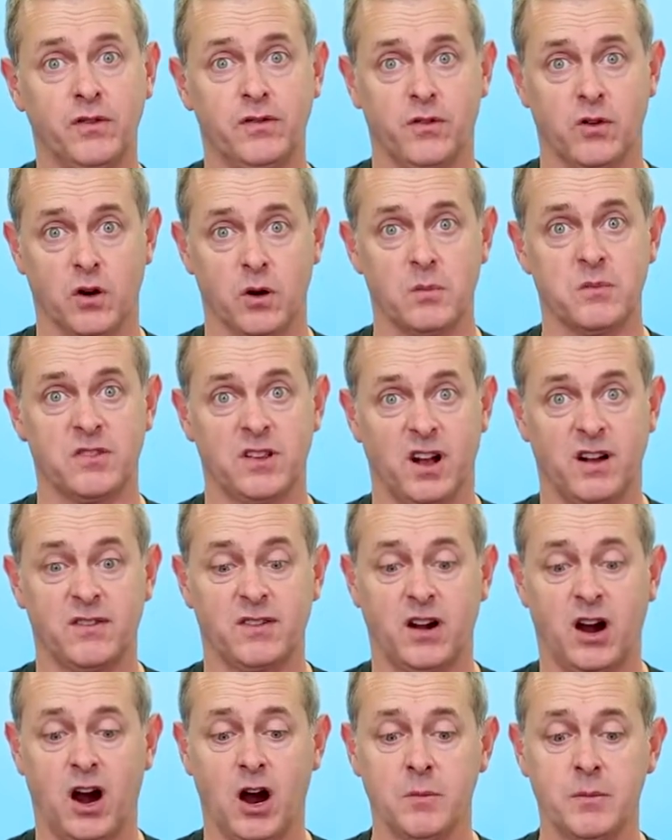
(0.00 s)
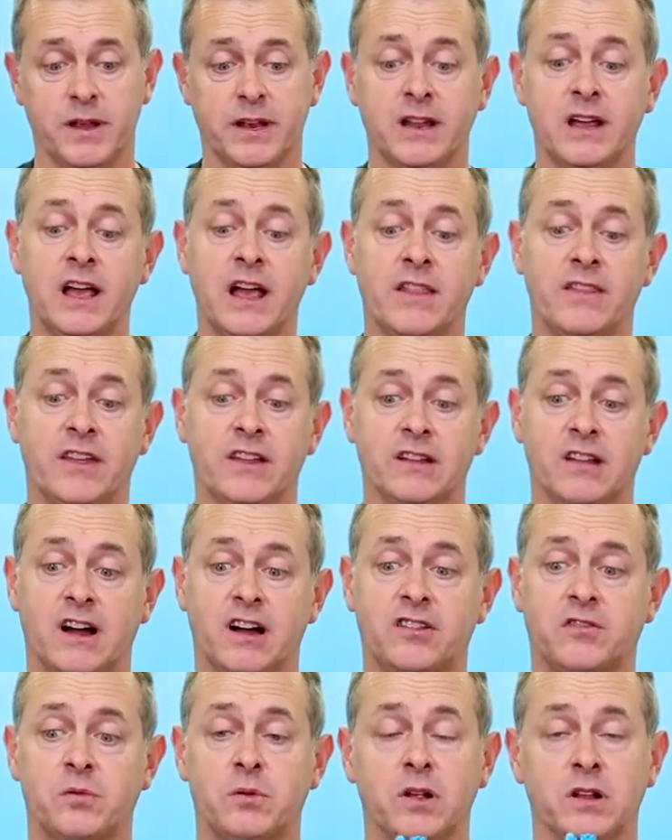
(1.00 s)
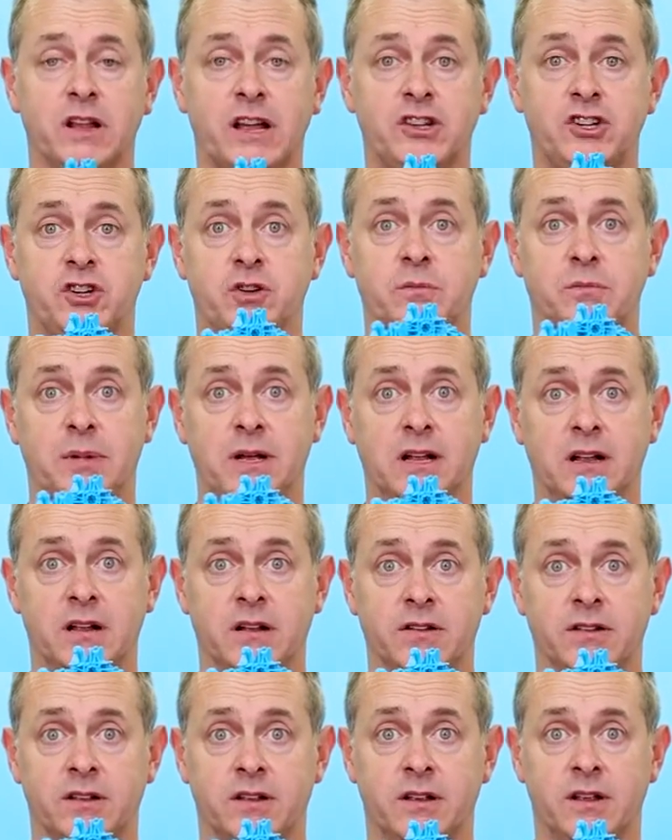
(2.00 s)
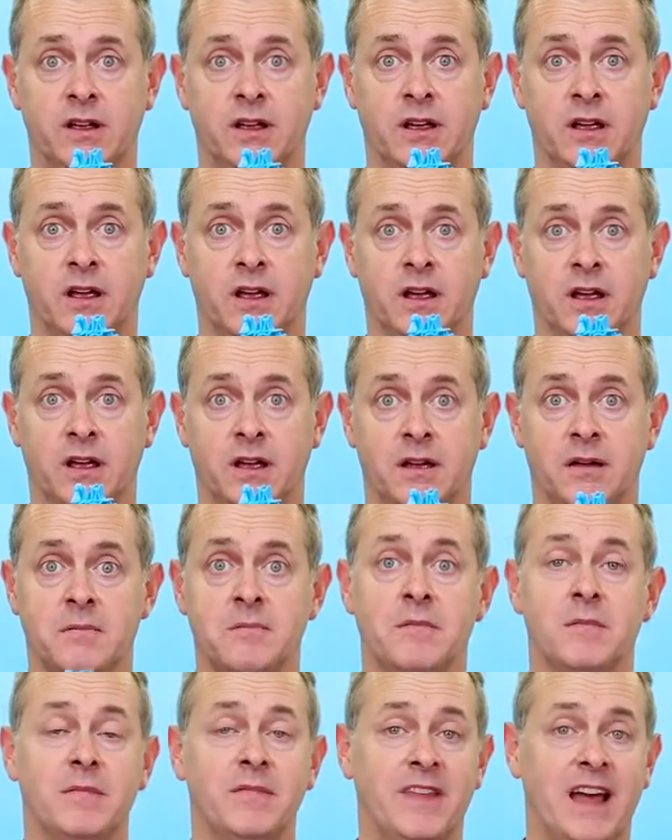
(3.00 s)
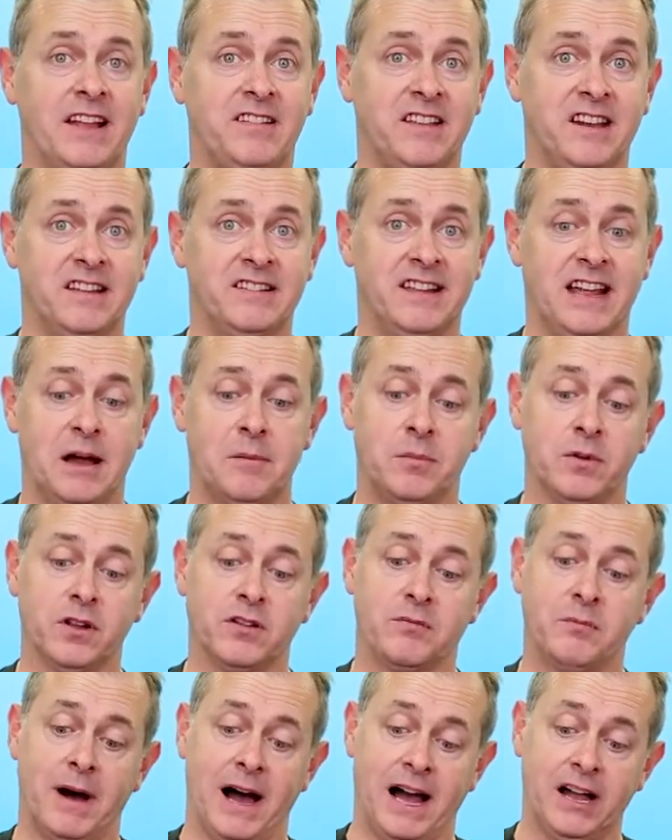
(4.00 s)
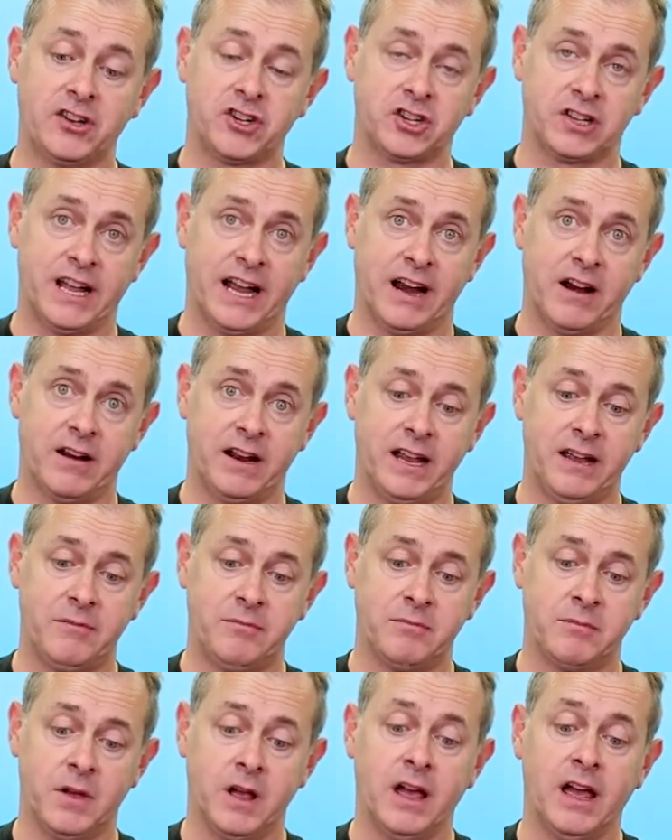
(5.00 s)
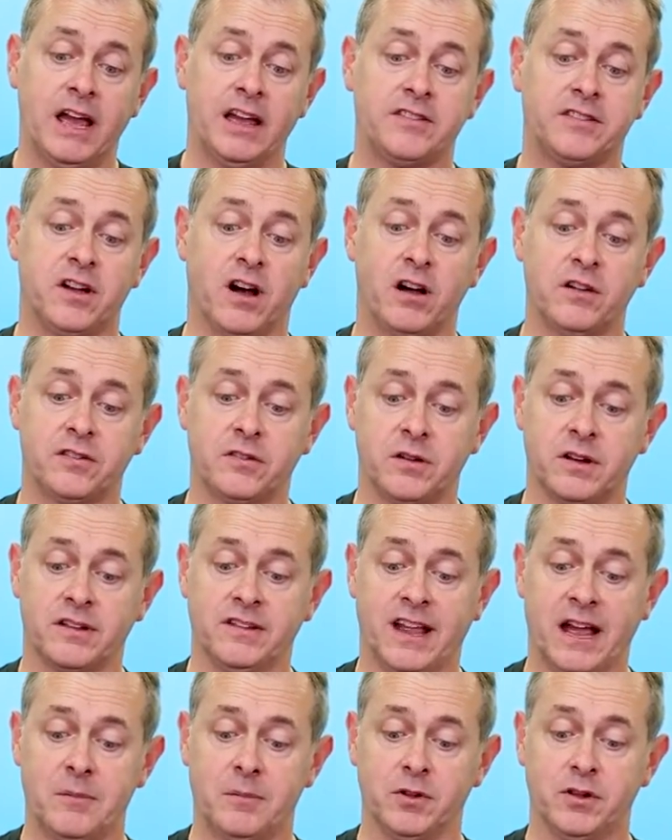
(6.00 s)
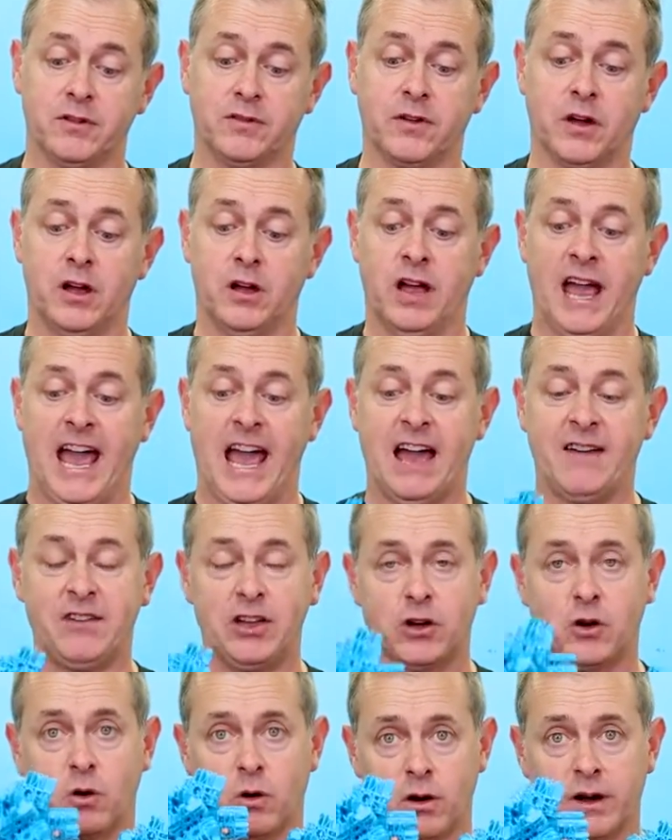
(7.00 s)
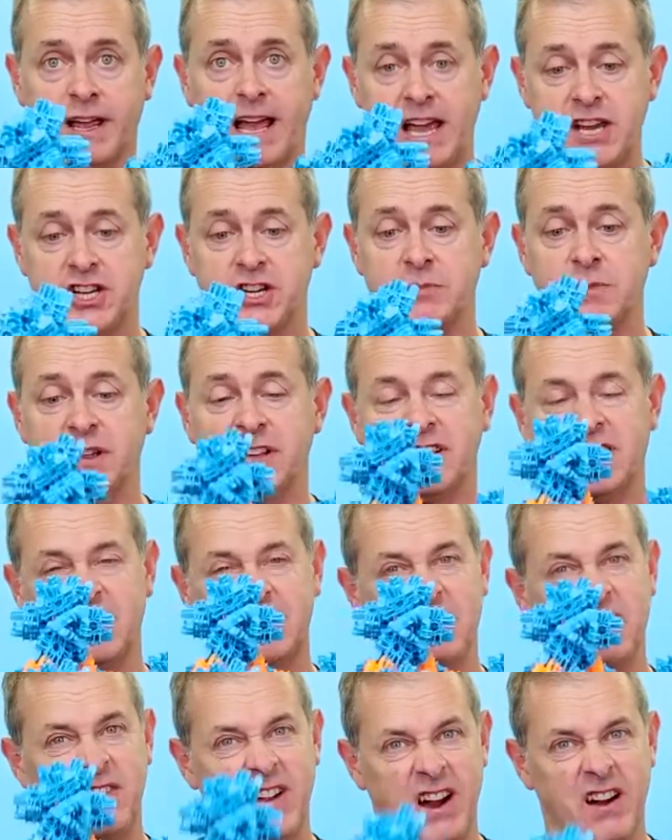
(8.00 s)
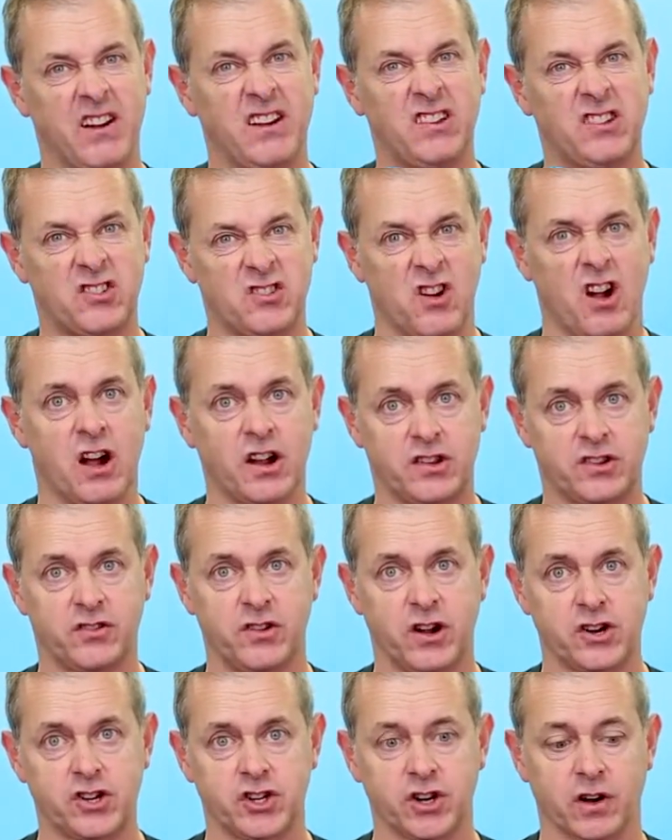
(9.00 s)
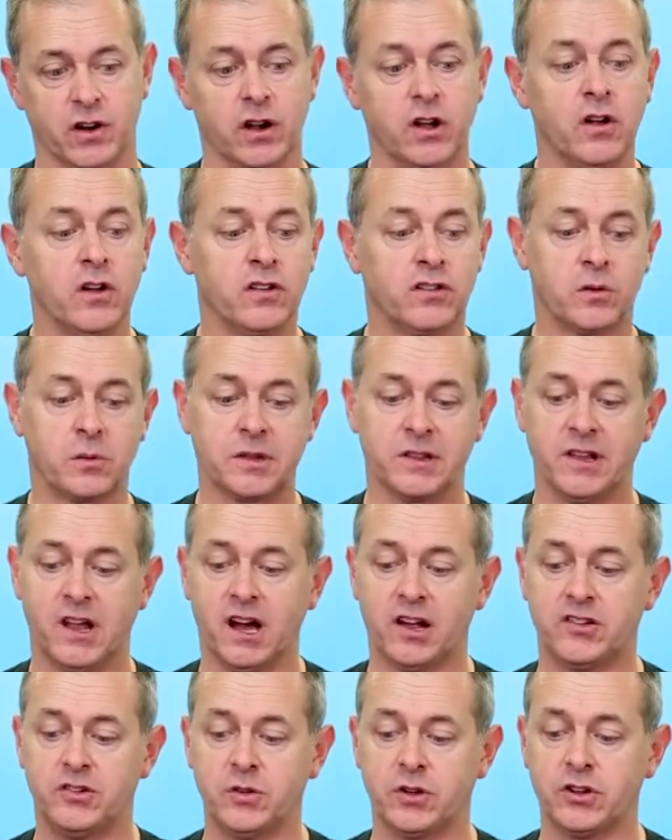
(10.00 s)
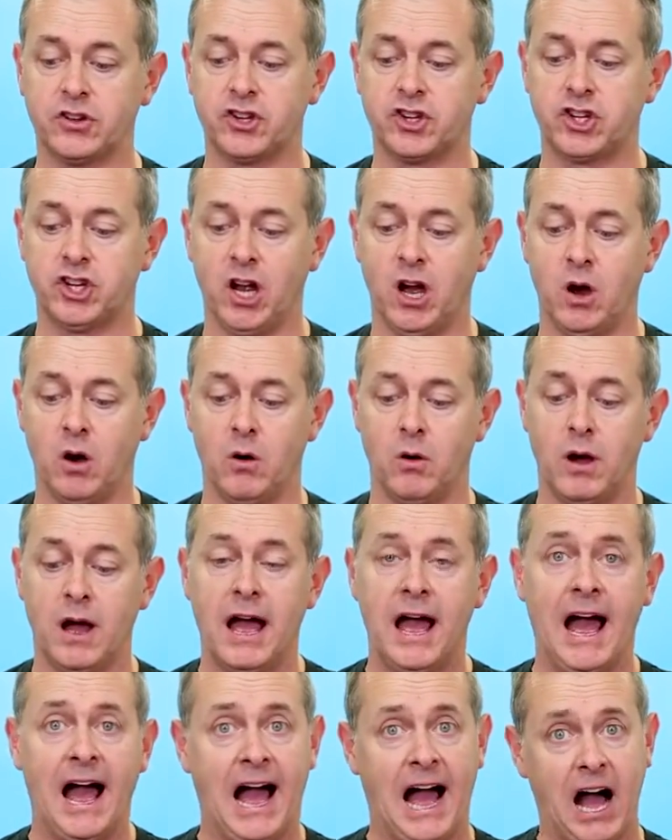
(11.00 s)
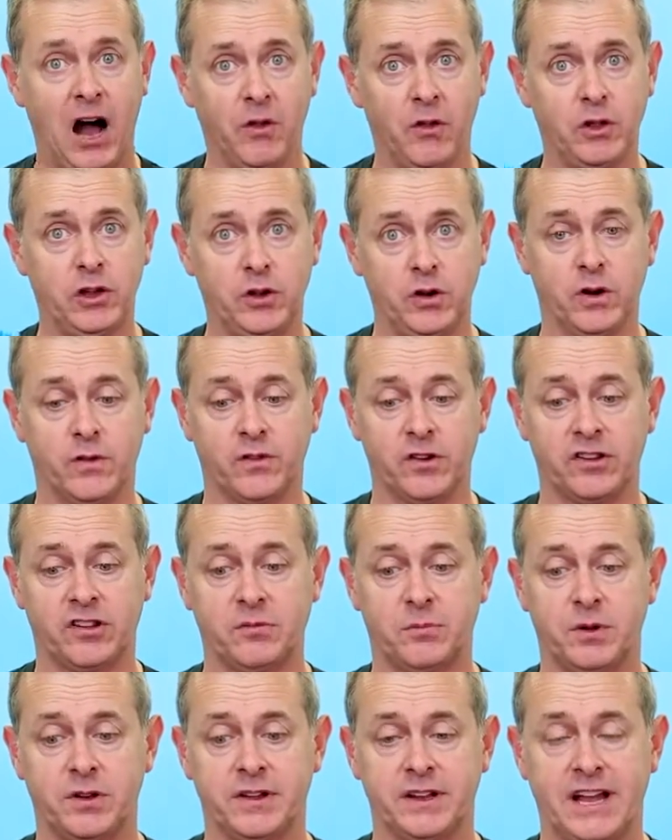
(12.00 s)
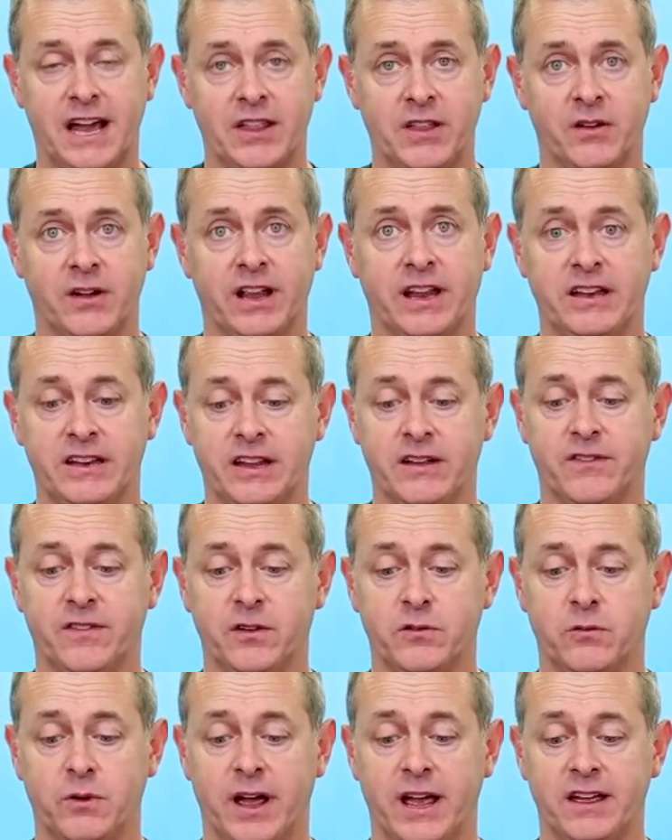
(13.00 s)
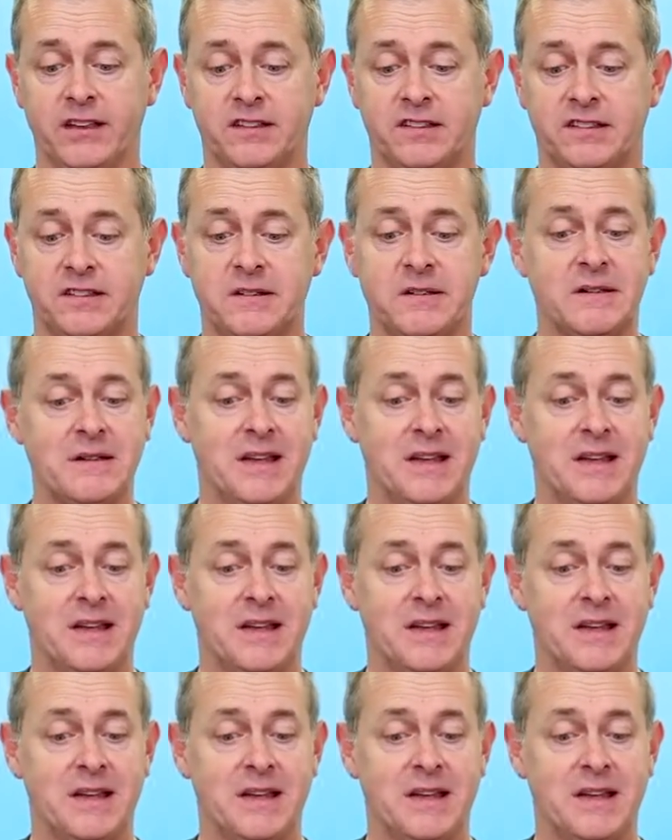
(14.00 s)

forms of carbon that Lux will let you build. That's an example of modularity. It's also an example of heavy corrugation because it's a very strong structure. So with Lux, you can show how the universe is put together in different ways.